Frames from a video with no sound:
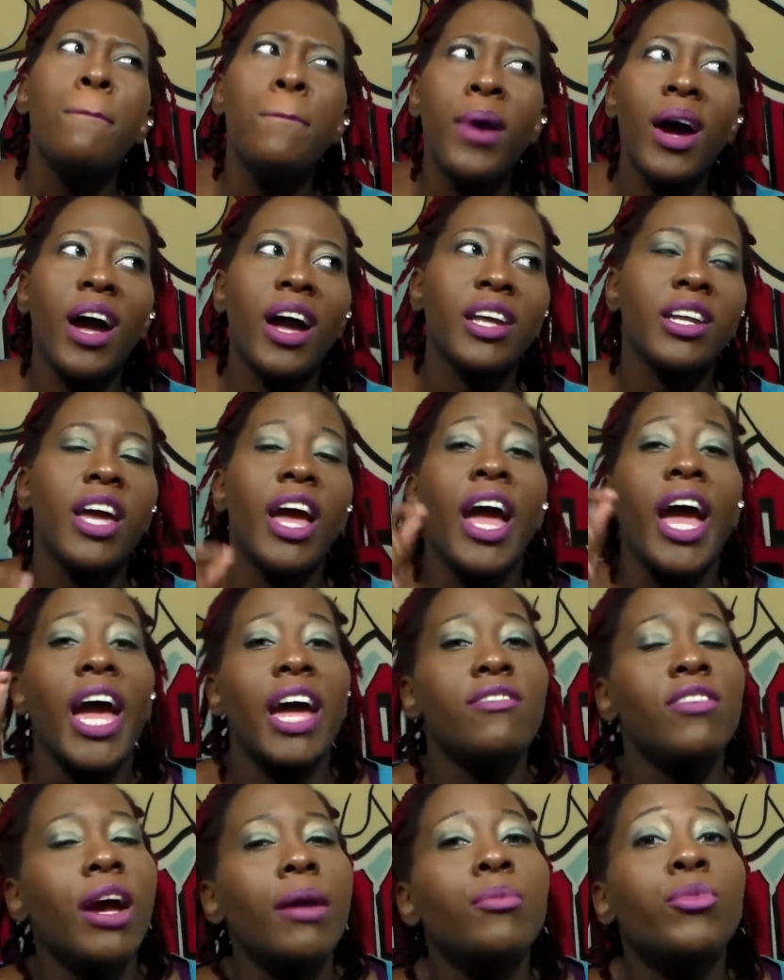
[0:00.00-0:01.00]
But
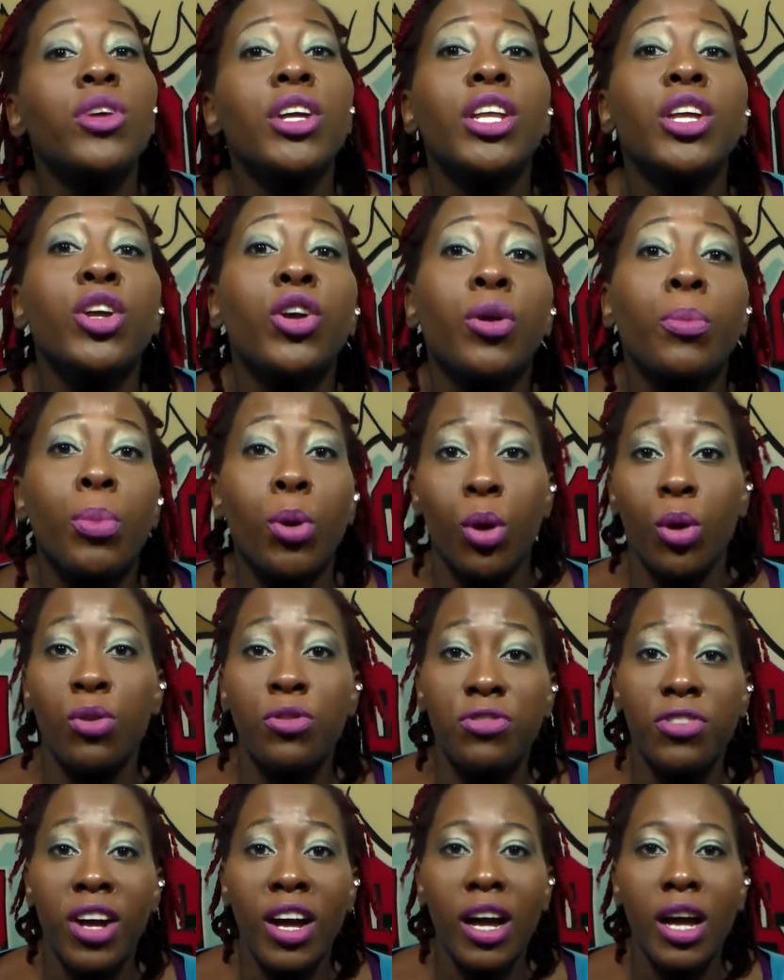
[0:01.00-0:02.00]
if I'm reading your
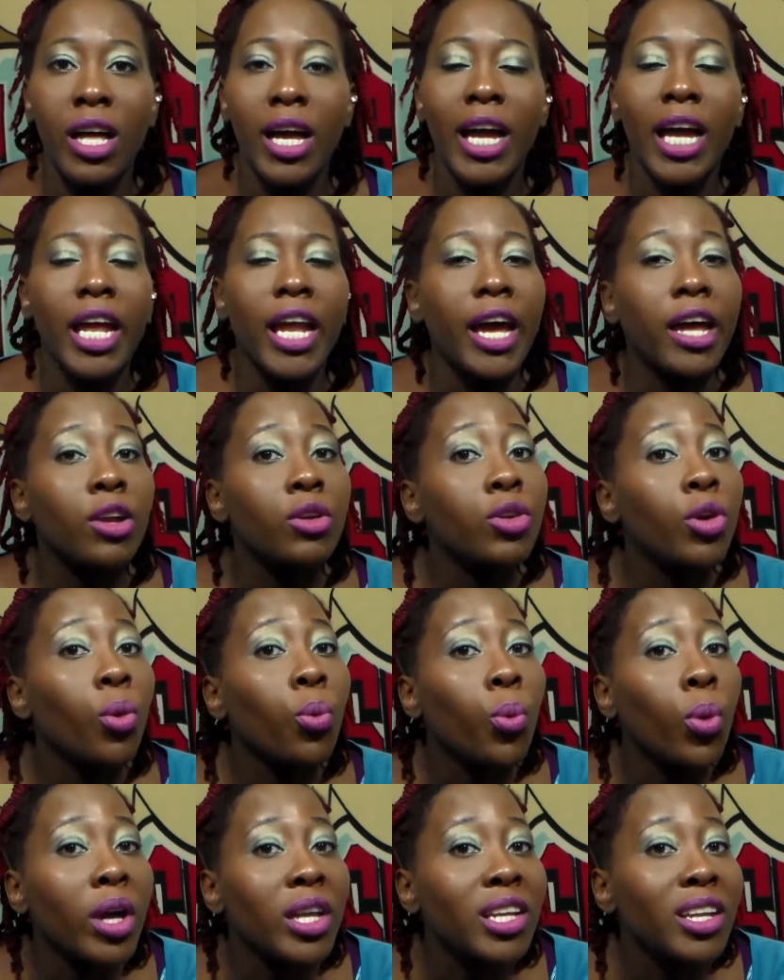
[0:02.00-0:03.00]
profile and I
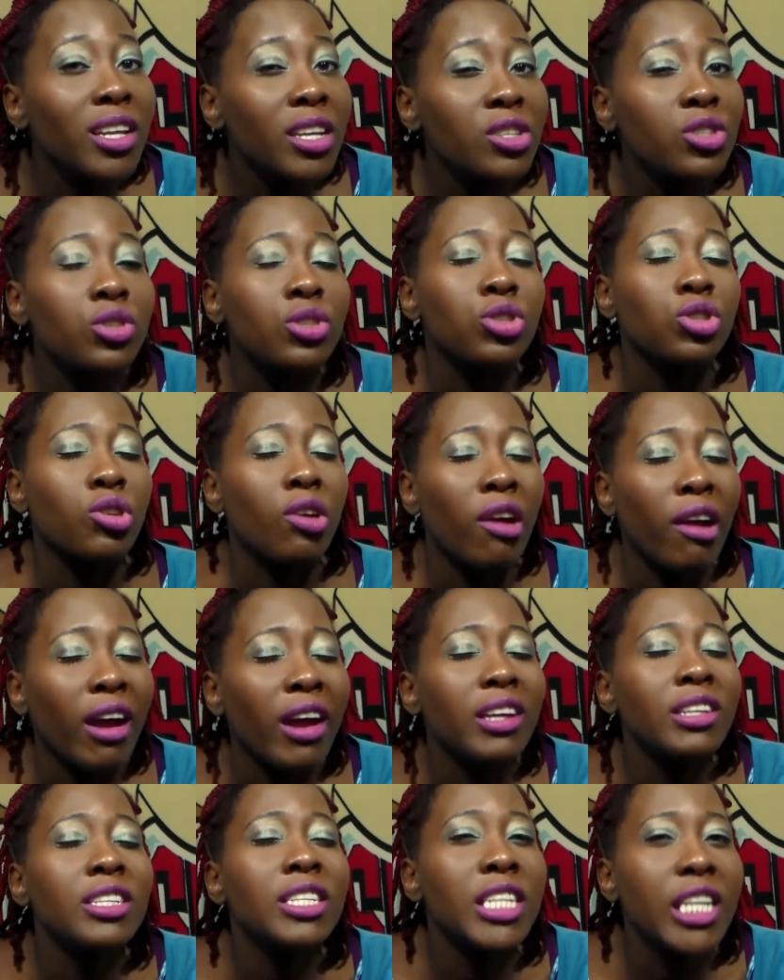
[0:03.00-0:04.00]
don't know what it is you're
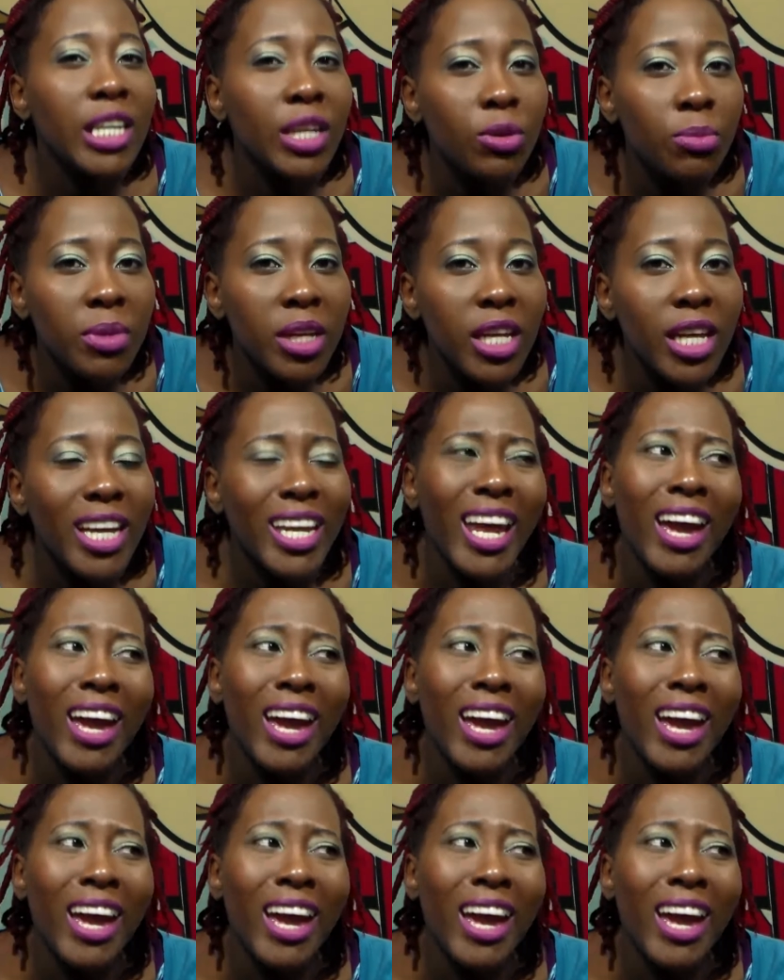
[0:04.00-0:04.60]
trying to tell me,